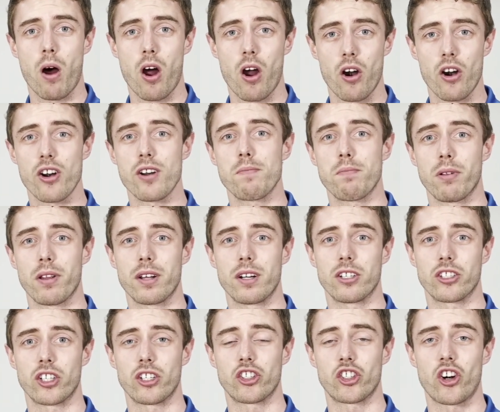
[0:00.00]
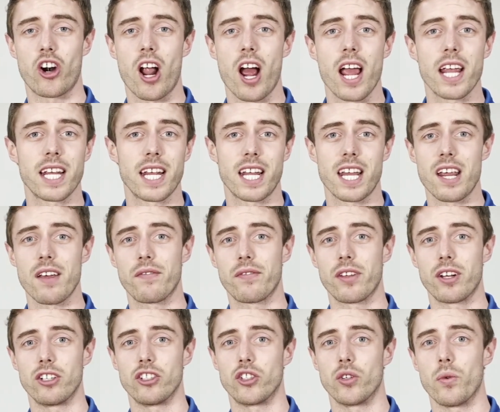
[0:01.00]
hard players are trying and if
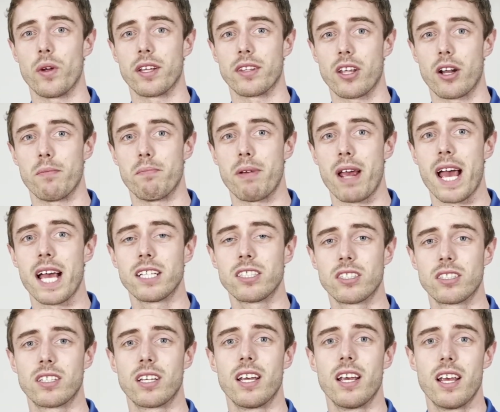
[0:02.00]
they're doing their best,